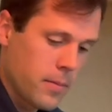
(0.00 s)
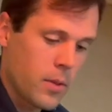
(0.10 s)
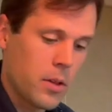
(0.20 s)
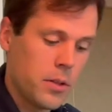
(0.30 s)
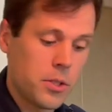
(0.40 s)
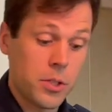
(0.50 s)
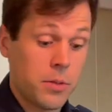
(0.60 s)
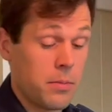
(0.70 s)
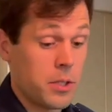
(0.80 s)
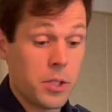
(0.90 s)
And this
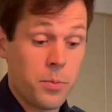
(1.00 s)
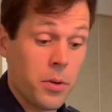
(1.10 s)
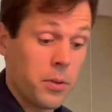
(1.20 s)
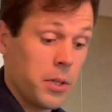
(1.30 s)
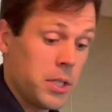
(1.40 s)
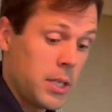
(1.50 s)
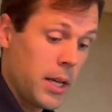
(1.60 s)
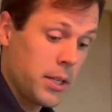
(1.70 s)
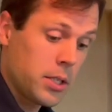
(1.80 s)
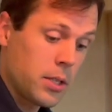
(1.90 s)
is purely to
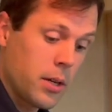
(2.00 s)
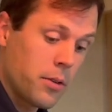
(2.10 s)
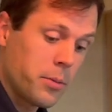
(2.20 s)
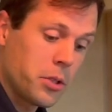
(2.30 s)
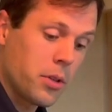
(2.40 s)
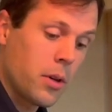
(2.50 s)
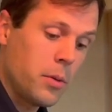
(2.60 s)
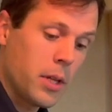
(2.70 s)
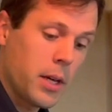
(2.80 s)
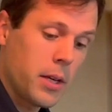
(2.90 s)
taste, however much lime you
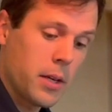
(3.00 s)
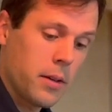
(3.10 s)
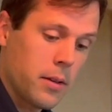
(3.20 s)
like.